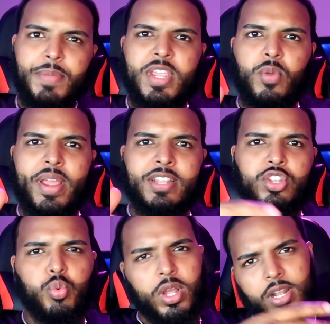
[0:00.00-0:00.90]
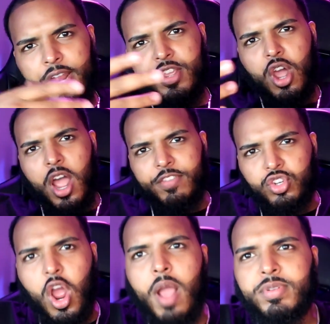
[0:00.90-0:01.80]
Let me get right into it. A lot of y'all have
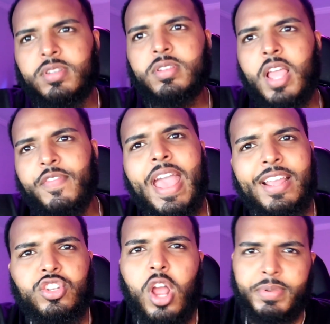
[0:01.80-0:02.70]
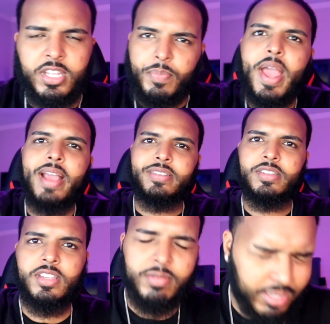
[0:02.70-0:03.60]
jobs, have had jobs in the past, you see what I'm